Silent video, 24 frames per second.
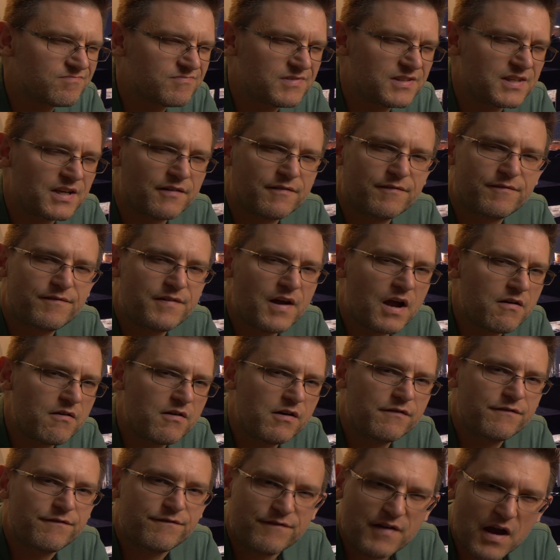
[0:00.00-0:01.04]

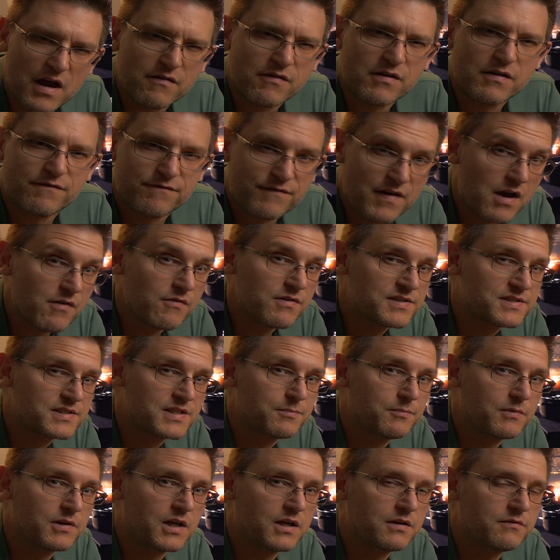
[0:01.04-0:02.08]
very
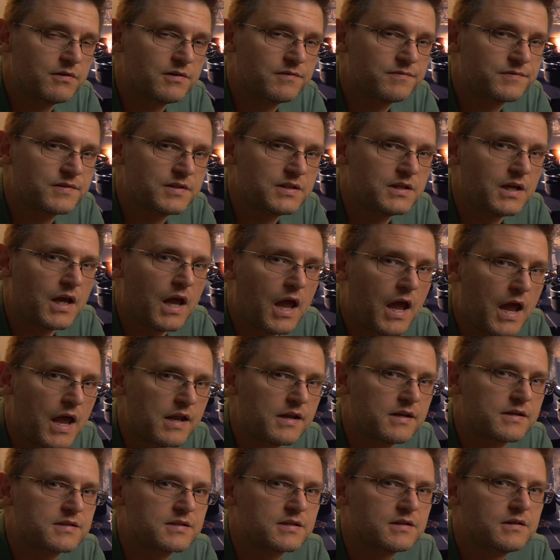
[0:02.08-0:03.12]
similar with the
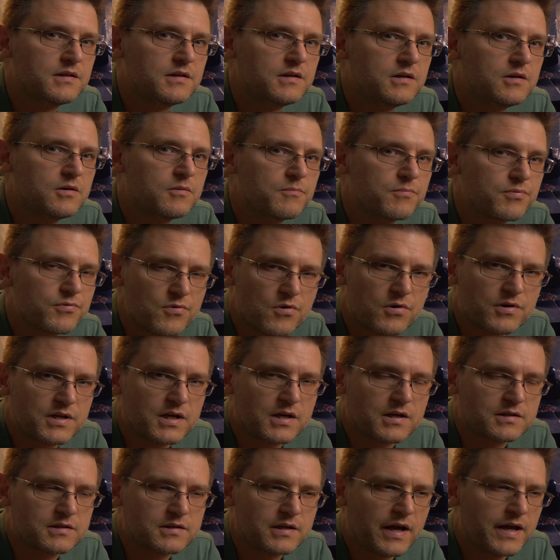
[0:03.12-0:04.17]
end
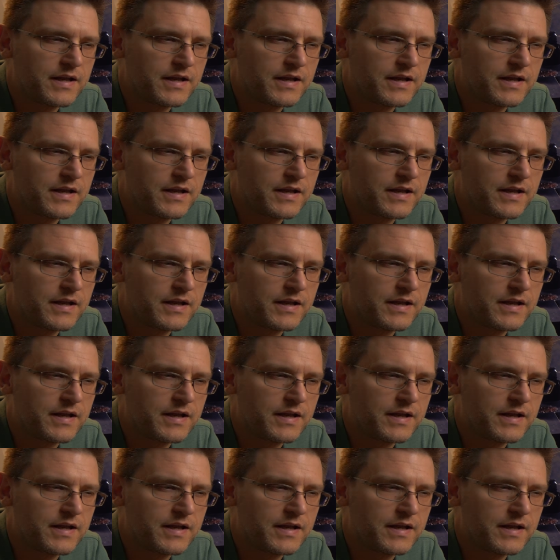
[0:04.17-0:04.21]
product.